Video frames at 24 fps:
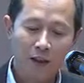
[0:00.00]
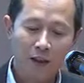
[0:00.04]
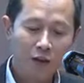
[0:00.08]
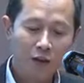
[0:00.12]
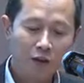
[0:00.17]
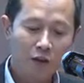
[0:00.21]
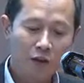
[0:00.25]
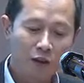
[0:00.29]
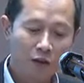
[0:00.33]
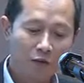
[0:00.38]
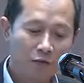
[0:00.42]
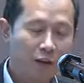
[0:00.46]

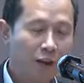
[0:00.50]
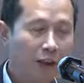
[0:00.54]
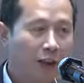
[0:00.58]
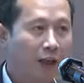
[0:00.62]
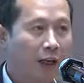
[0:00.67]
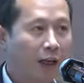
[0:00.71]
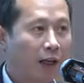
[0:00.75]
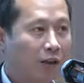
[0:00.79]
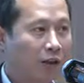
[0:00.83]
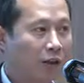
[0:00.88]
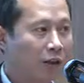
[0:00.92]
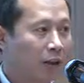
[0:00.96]
This
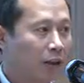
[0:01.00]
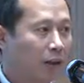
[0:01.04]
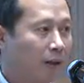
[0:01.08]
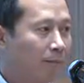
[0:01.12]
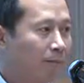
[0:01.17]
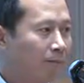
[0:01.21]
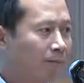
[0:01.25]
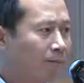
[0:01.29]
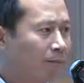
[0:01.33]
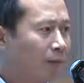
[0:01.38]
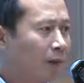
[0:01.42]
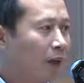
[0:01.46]
shifting actually
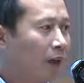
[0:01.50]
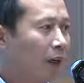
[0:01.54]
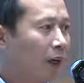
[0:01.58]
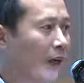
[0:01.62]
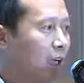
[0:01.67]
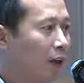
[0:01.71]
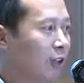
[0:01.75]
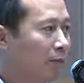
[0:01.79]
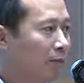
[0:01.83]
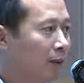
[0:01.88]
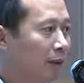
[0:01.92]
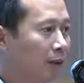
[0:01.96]

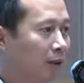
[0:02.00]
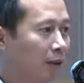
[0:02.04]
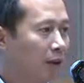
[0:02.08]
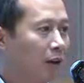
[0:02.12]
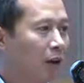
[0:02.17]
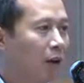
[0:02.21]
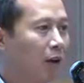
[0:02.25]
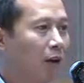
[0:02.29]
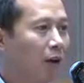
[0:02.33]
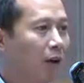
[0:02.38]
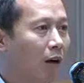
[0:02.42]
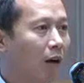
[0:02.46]
has
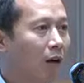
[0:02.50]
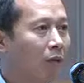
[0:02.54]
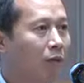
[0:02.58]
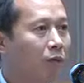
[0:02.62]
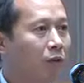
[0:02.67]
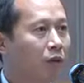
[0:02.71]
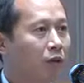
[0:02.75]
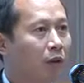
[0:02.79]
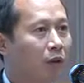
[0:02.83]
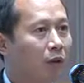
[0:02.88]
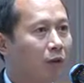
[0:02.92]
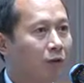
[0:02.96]
been
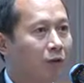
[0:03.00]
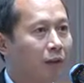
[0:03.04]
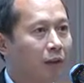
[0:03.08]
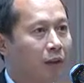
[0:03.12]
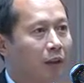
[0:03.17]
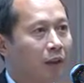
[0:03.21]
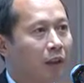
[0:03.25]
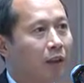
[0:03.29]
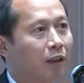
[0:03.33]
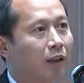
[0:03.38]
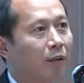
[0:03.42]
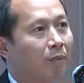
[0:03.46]

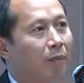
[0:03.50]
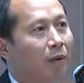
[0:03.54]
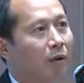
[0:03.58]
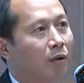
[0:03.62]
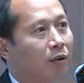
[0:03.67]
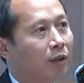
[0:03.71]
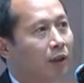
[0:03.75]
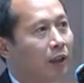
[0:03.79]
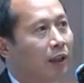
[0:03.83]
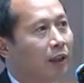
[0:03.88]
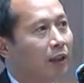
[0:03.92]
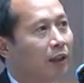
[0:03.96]
observed in the
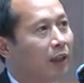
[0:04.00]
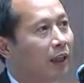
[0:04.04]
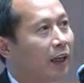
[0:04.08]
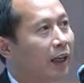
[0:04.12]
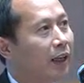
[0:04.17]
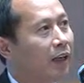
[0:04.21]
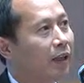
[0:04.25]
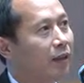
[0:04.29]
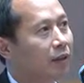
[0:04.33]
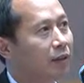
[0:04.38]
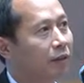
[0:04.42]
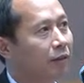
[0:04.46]
most
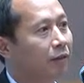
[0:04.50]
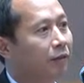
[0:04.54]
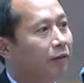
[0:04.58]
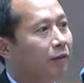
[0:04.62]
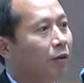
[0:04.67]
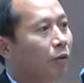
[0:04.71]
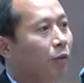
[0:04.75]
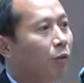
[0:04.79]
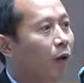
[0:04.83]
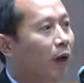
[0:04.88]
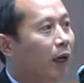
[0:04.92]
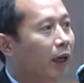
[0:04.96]
intense
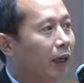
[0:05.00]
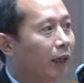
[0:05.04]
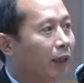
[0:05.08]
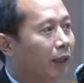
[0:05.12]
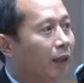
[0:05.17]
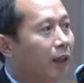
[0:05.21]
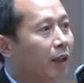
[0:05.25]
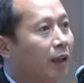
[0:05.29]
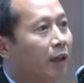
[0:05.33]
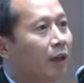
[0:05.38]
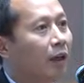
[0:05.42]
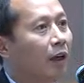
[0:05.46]

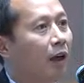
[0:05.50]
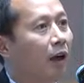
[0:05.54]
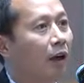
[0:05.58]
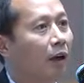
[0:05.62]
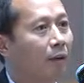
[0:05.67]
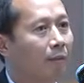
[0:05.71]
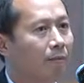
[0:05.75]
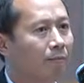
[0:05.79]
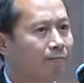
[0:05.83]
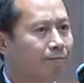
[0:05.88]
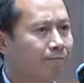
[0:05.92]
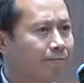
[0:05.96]
way
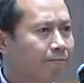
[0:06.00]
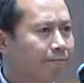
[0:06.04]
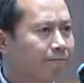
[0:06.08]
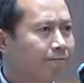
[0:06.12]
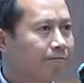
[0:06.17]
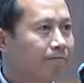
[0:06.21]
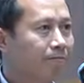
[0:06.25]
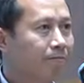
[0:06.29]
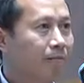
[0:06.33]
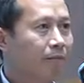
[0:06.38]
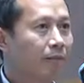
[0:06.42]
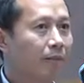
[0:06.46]

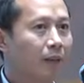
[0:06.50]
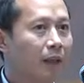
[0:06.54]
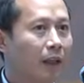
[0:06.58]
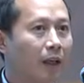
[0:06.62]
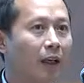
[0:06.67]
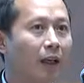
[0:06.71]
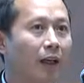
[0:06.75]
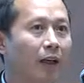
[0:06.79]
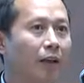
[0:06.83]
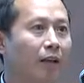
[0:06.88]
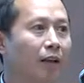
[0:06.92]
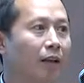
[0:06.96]

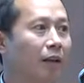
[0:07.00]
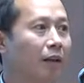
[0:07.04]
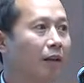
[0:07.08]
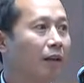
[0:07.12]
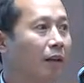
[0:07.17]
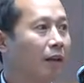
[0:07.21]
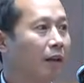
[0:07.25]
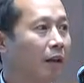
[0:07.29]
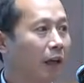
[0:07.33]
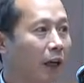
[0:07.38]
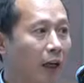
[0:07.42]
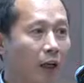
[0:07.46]

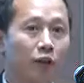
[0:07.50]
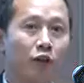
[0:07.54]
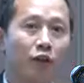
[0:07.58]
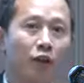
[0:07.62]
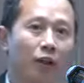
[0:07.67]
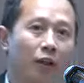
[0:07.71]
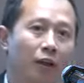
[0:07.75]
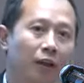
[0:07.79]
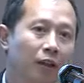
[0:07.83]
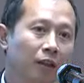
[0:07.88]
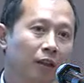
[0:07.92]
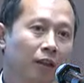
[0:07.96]
in
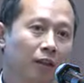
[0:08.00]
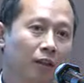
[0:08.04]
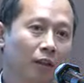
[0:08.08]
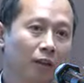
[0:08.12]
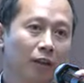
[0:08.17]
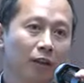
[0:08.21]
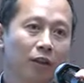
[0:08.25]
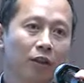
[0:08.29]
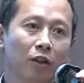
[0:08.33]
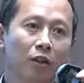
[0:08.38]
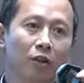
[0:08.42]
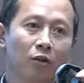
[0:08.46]
Asia. So
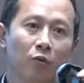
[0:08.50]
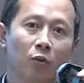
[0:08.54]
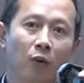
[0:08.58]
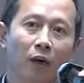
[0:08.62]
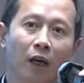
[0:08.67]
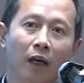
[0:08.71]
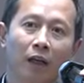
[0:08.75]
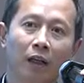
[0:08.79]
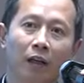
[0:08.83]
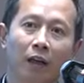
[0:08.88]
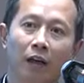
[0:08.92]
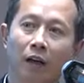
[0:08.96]
this is
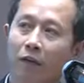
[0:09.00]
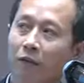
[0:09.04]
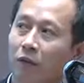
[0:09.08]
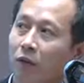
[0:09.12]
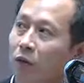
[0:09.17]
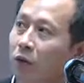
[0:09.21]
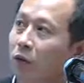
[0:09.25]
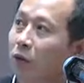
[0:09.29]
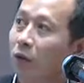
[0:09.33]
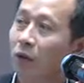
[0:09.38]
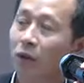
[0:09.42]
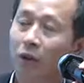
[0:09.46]
why
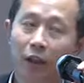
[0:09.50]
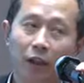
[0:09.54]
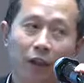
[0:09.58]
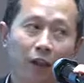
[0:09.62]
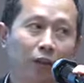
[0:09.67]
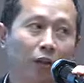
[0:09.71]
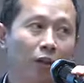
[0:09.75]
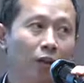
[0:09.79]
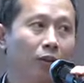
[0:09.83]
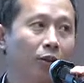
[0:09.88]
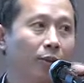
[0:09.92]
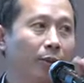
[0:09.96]
to
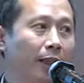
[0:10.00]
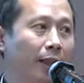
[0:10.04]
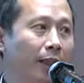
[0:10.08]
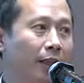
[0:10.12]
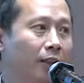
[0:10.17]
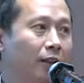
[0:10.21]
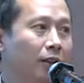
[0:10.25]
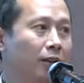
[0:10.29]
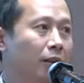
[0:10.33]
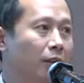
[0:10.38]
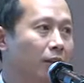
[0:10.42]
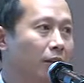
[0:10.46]

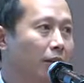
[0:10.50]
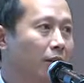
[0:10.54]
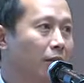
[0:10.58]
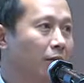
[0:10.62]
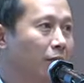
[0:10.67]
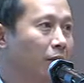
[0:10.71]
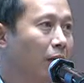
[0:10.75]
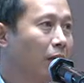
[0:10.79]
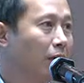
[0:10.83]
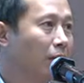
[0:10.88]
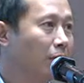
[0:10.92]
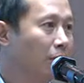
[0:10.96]
inaugurate
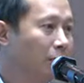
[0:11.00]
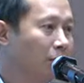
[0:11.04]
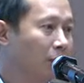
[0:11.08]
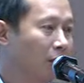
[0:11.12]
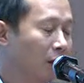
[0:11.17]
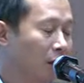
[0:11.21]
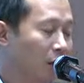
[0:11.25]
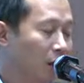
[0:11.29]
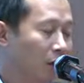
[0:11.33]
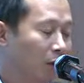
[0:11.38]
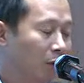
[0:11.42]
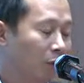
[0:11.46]
the
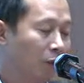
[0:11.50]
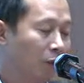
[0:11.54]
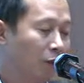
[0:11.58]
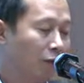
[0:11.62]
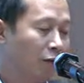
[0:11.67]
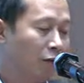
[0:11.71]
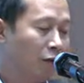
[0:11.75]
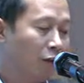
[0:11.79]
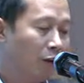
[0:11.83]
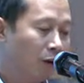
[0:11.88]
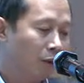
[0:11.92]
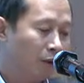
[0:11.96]

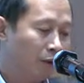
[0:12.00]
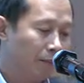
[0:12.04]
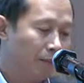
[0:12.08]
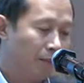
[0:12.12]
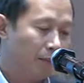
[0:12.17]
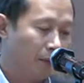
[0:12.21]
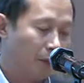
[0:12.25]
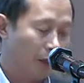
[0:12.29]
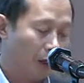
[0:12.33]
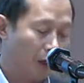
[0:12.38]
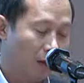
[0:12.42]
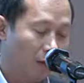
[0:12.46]

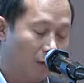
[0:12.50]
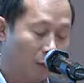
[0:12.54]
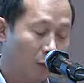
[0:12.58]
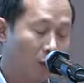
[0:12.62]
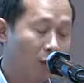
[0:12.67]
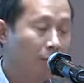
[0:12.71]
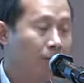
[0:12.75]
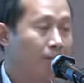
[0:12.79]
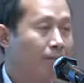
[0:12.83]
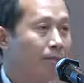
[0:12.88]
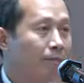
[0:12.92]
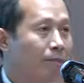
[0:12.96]

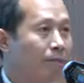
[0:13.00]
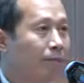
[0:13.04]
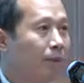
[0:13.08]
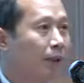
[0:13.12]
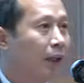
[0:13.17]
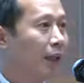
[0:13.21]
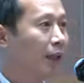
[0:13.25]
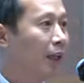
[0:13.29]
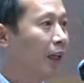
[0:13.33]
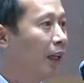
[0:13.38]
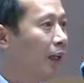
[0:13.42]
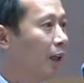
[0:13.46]
World
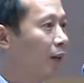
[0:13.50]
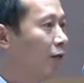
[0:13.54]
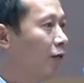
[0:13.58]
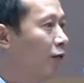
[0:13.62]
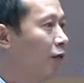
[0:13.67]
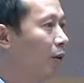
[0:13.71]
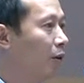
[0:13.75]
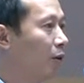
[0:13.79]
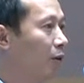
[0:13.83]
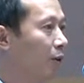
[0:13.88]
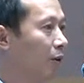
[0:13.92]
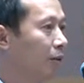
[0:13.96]
Biennial
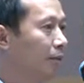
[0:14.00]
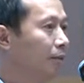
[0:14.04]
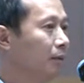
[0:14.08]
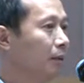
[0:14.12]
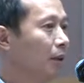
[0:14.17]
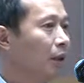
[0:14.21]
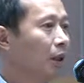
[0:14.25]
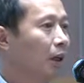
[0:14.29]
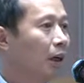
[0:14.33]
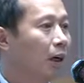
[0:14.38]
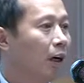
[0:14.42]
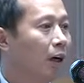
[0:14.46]

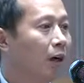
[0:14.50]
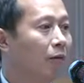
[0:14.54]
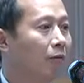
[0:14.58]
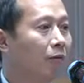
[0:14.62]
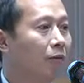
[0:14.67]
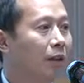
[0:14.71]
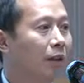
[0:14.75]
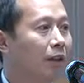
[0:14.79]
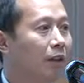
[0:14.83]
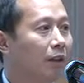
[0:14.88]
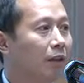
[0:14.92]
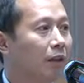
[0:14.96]
Forum,
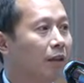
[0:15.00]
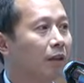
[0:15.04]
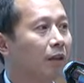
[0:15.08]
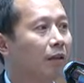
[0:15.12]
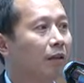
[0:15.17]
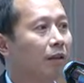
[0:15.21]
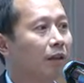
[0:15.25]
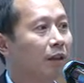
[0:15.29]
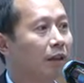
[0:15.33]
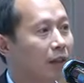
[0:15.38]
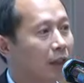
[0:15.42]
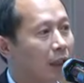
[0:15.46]
we
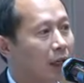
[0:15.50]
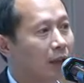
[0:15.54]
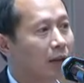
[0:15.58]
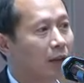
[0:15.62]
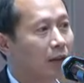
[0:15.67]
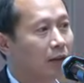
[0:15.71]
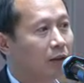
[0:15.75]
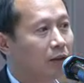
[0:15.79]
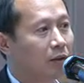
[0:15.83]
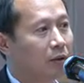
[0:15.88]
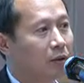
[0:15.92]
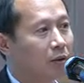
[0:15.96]

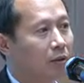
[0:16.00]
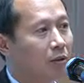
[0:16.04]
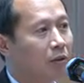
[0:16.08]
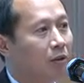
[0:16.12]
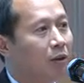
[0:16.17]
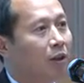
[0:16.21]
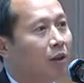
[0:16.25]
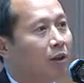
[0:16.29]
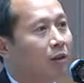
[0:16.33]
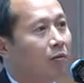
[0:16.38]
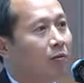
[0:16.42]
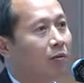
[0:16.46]
decided
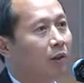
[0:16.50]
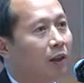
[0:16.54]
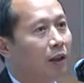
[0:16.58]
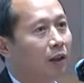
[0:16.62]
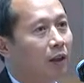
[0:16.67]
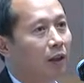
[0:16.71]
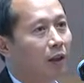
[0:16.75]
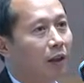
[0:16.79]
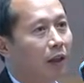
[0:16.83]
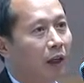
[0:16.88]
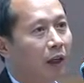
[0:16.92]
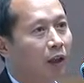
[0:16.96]
to
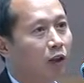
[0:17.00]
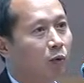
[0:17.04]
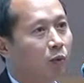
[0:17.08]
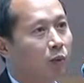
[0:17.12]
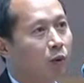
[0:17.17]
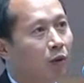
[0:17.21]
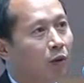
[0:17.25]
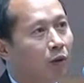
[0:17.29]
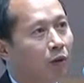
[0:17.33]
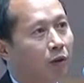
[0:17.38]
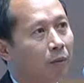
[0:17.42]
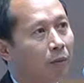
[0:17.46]
really
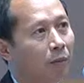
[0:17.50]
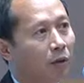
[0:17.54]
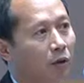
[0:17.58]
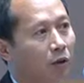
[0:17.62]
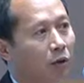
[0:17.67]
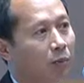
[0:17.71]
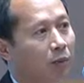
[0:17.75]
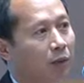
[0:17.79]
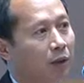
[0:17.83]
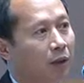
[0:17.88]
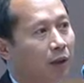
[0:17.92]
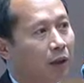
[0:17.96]
explore the
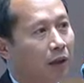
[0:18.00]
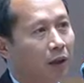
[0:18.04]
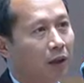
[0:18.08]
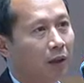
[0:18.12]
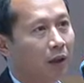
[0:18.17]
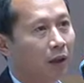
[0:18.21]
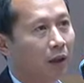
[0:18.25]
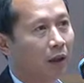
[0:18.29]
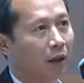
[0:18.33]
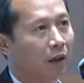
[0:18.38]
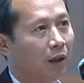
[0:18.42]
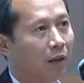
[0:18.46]

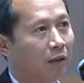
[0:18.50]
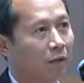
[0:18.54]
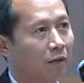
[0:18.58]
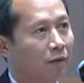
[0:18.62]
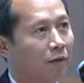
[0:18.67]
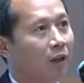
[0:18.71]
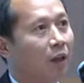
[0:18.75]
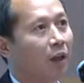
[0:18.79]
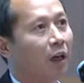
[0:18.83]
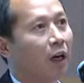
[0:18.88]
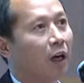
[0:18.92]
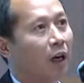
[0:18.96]
possibility of
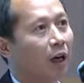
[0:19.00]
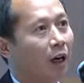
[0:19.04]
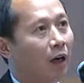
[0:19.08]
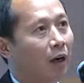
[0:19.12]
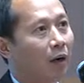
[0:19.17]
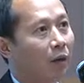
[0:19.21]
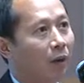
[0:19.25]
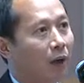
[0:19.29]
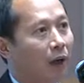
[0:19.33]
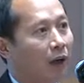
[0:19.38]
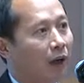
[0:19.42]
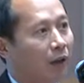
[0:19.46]

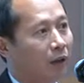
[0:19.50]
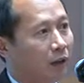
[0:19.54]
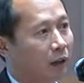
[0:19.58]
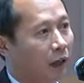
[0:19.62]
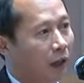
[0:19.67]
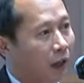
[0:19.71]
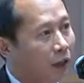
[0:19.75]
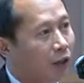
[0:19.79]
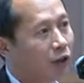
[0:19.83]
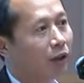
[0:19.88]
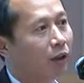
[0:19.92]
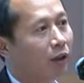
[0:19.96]
how
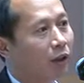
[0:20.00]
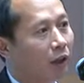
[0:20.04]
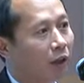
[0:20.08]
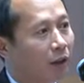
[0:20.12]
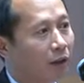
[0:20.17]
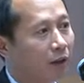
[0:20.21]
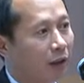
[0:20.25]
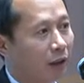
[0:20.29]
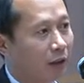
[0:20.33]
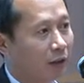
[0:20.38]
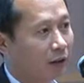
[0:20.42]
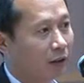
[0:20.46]
the Asian
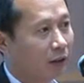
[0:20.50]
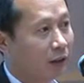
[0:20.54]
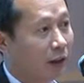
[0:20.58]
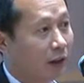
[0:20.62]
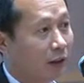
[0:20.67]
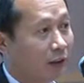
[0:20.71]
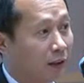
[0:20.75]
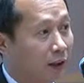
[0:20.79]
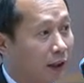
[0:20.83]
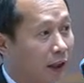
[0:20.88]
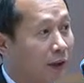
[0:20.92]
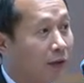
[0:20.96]
context
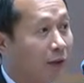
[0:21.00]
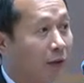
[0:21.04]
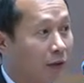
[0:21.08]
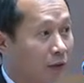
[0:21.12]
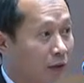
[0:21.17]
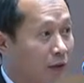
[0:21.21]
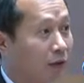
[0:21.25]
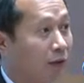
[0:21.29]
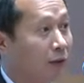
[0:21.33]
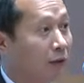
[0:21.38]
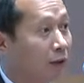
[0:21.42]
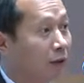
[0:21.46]
can tell
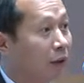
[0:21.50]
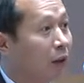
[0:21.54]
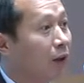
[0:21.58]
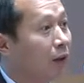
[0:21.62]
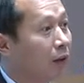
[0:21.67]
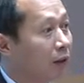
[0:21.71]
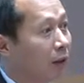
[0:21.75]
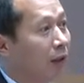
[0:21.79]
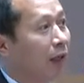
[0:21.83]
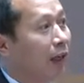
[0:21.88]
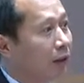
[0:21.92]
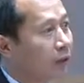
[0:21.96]
us
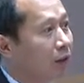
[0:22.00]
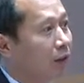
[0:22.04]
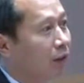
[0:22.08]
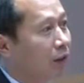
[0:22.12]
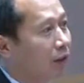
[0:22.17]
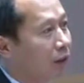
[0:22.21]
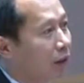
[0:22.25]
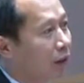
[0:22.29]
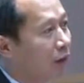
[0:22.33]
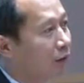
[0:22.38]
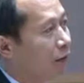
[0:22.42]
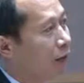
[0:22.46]
the
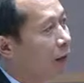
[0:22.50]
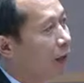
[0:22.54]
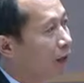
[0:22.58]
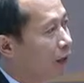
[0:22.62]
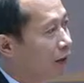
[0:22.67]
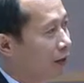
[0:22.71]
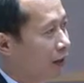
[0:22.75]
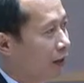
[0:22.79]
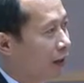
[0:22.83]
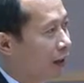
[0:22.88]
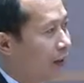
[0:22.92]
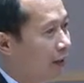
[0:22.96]
lesson of
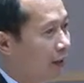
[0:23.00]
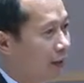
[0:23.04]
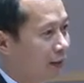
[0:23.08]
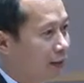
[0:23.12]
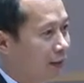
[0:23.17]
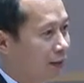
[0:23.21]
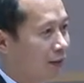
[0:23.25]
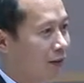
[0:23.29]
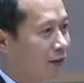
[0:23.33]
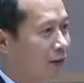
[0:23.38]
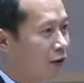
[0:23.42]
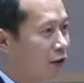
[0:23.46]

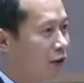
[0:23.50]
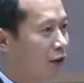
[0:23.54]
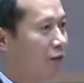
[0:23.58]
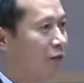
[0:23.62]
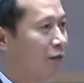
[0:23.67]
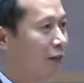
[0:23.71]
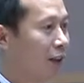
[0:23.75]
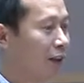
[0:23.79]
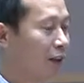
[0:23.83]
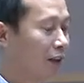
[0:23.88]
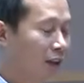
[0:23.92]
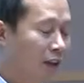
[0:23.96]
understanding this
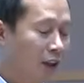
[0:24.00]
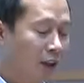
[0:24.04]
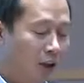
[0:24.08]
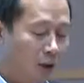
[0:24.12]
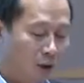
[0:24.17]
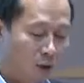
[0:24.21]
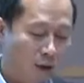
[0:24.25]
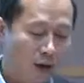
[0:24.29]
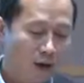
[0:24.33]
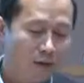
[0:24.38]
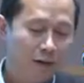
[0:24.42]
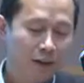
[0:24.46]
shifting
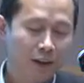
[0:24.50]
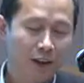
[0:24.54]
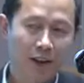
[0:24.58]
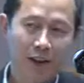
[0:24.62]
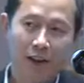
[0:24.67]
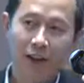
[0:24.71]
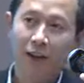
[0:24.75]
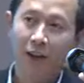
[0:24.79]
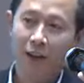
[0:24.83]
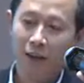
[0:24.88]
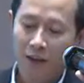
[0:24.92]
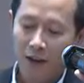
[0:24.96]

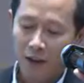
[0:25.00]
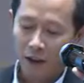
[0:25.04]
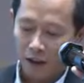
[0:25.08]
gravity.